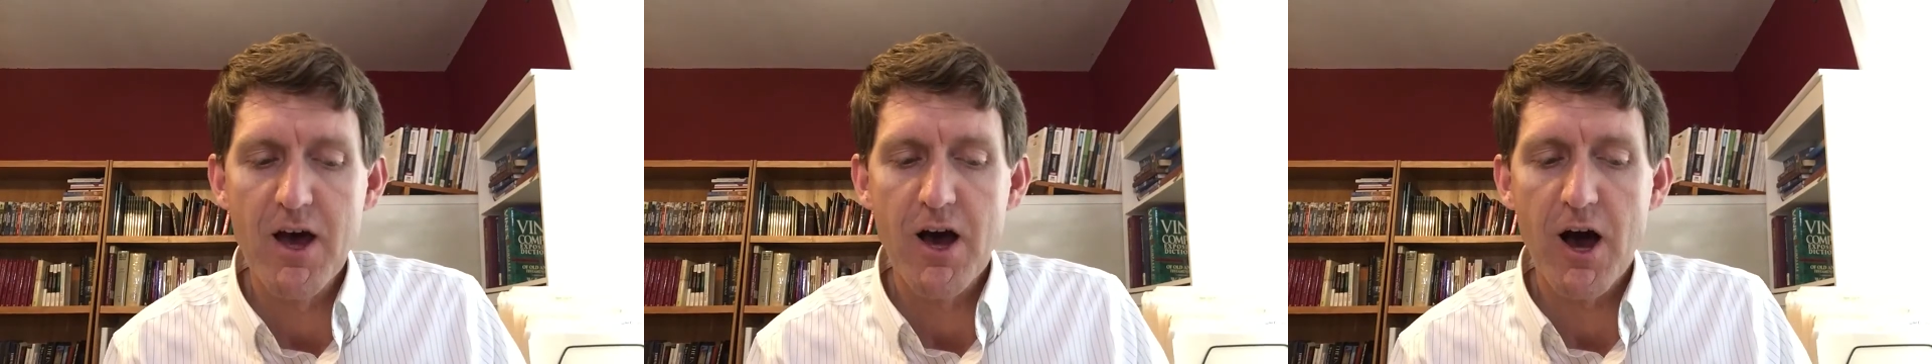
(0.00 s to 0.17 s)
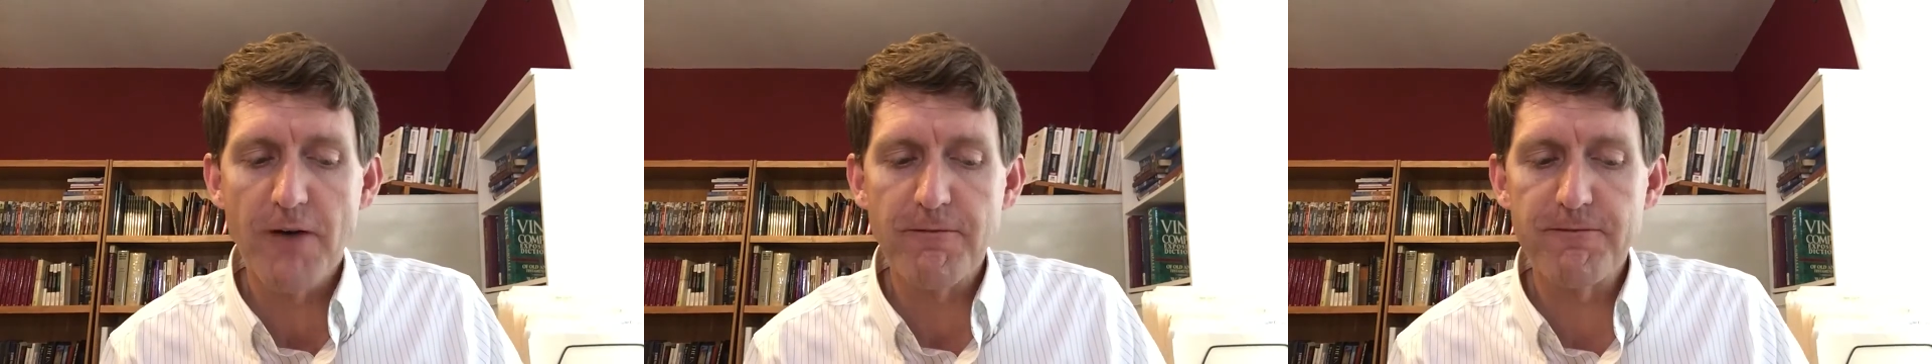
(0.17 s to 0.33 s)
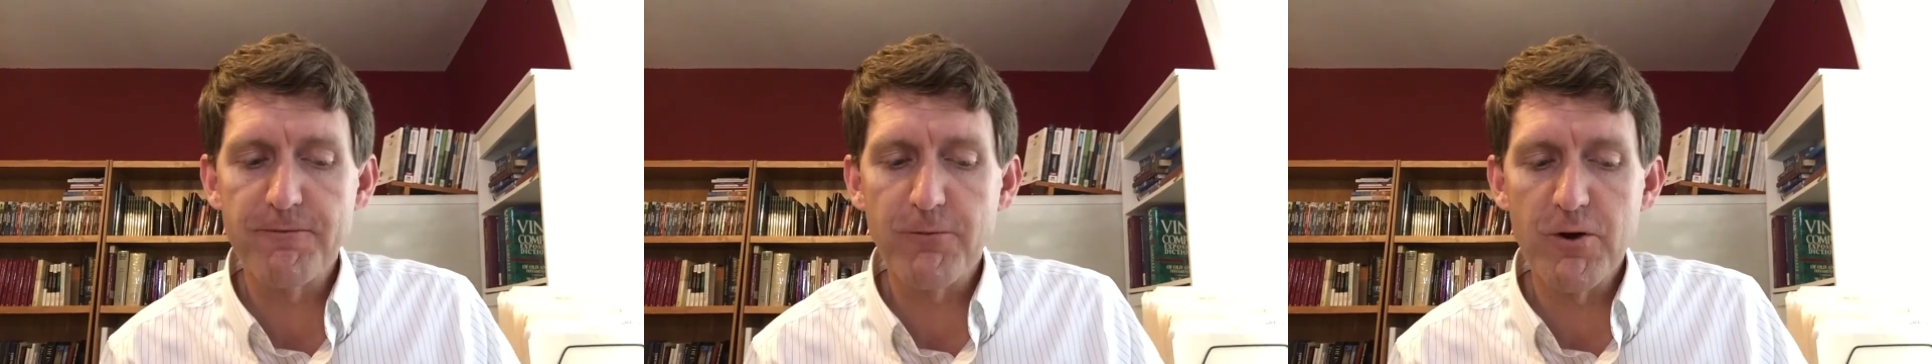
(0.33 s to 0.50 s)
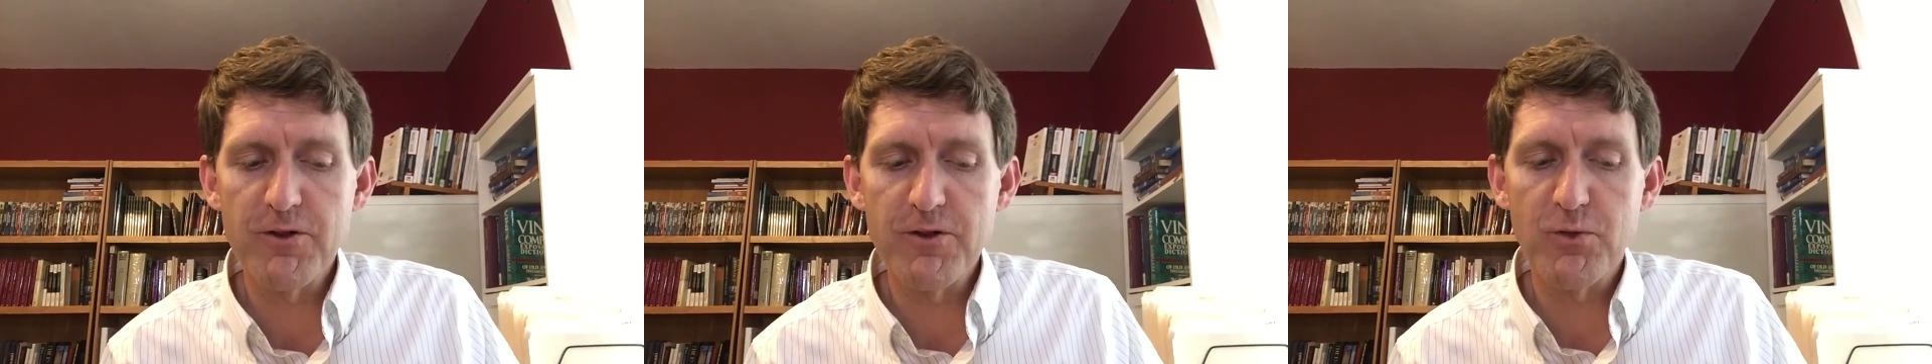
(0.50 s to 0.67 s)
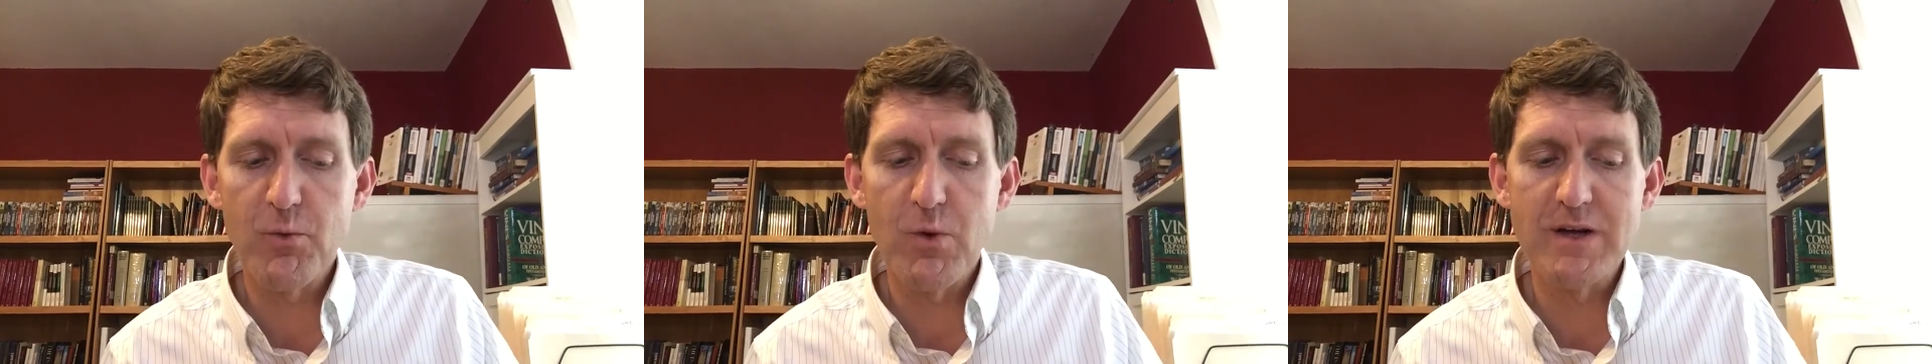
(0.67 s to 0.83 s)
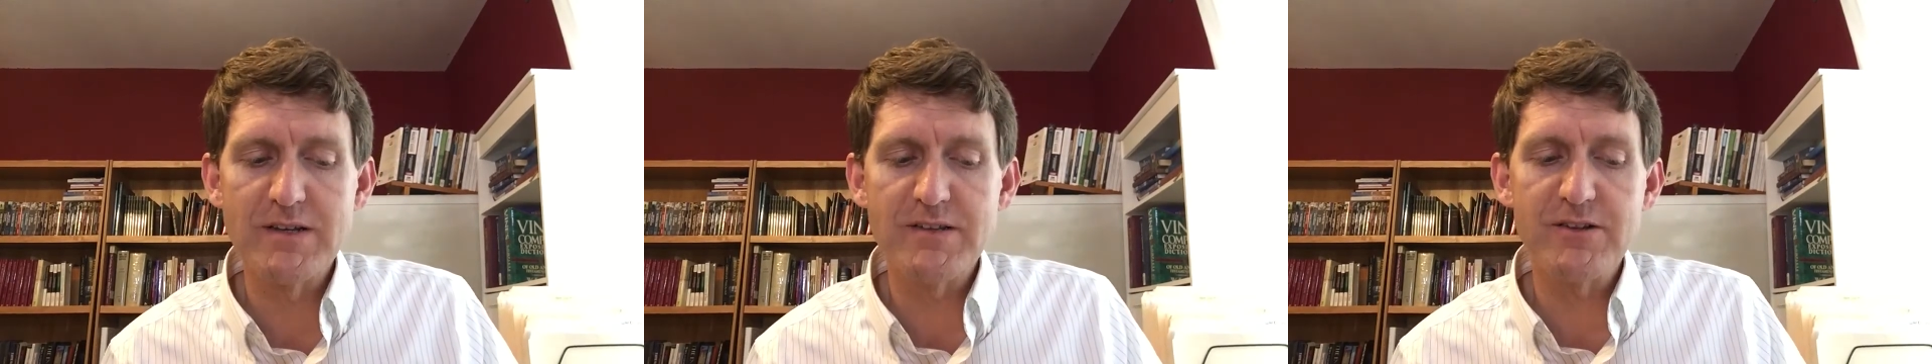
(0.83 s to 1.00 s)
A fourth
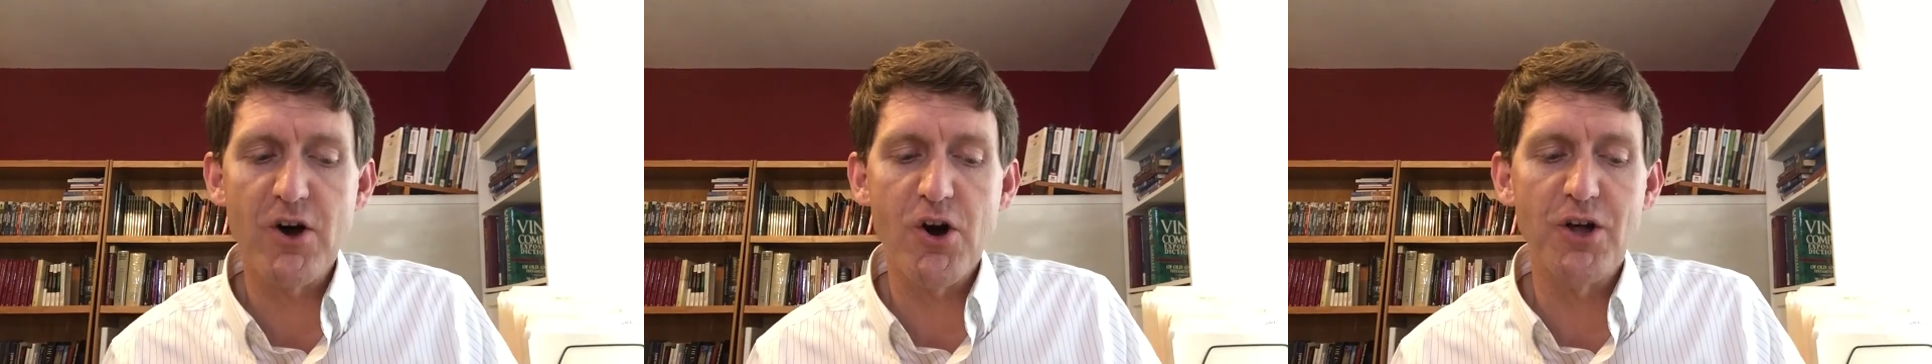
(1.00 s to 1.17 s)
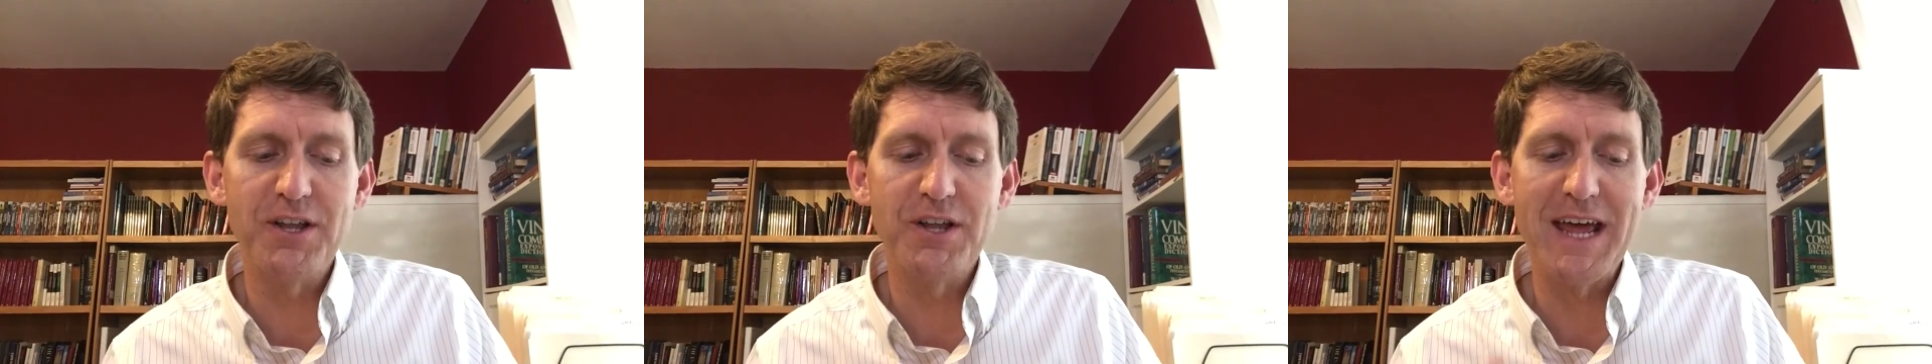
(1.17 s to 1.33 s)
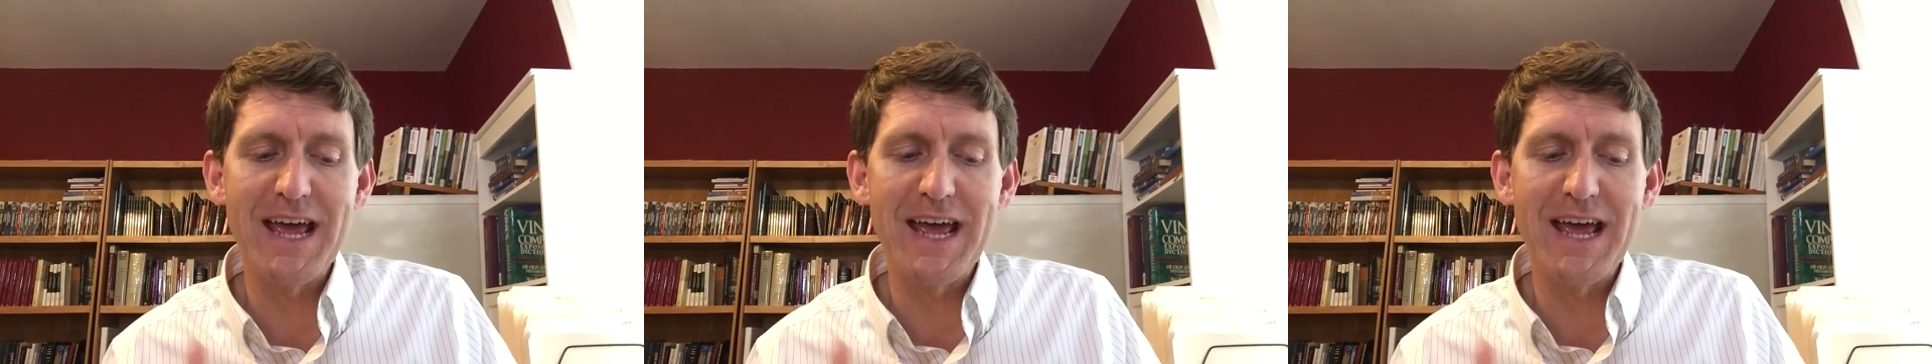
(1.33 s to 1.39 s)
one is called